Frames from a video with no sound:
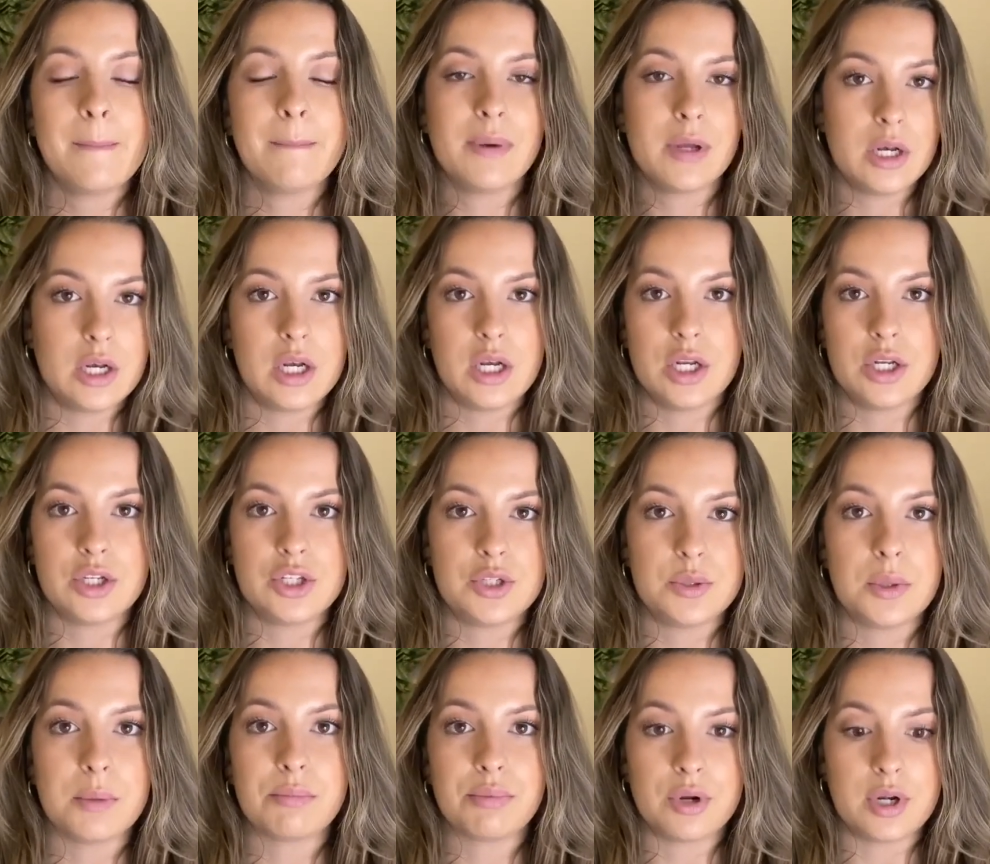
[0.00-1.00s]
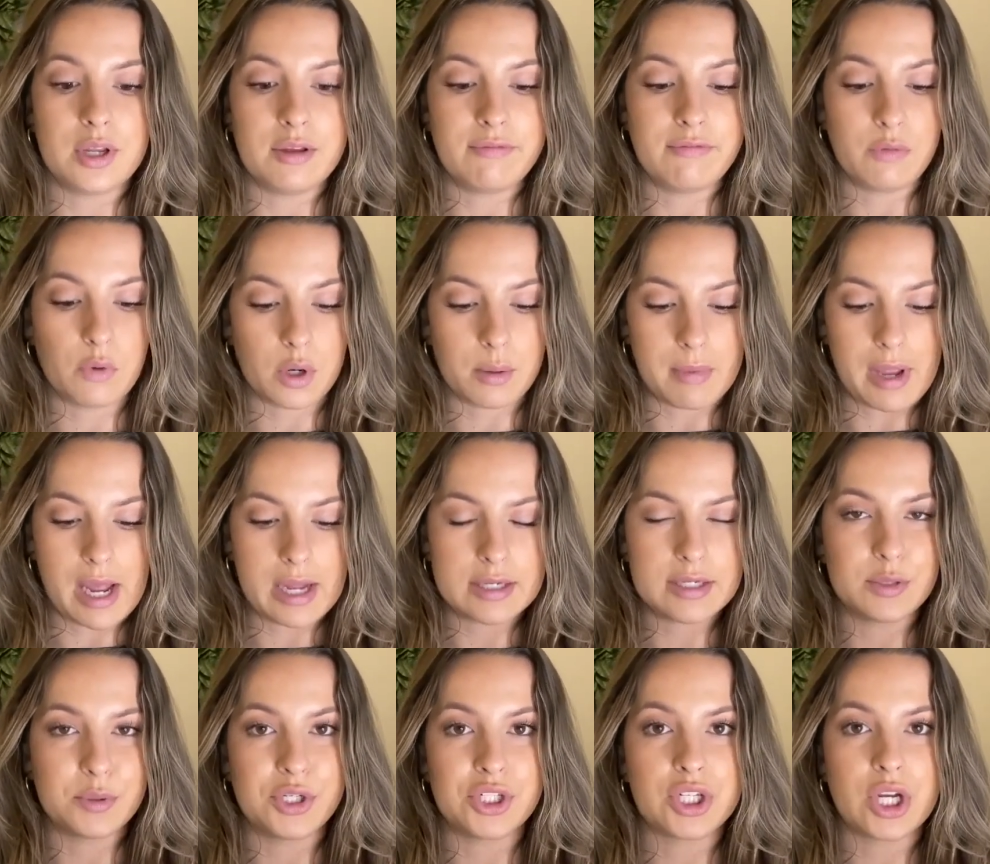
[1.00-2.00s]
put it into a pretty format,
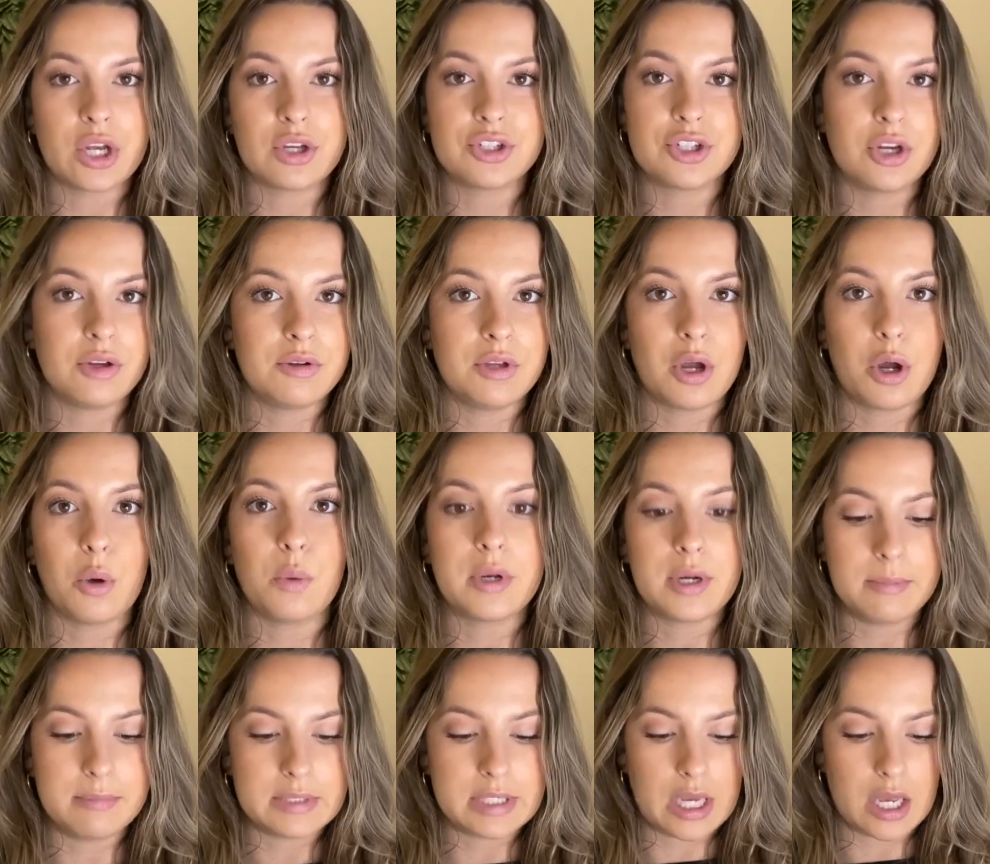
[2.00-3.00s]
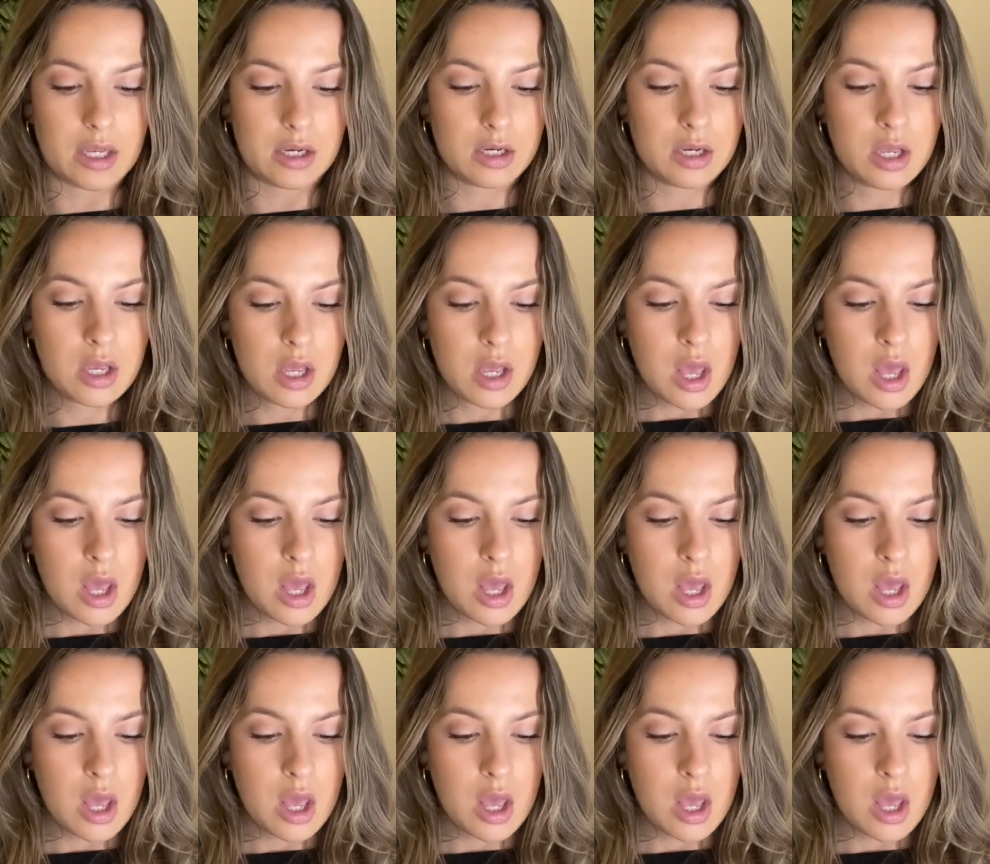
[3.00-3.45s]
which I'll show y'all when I'm done.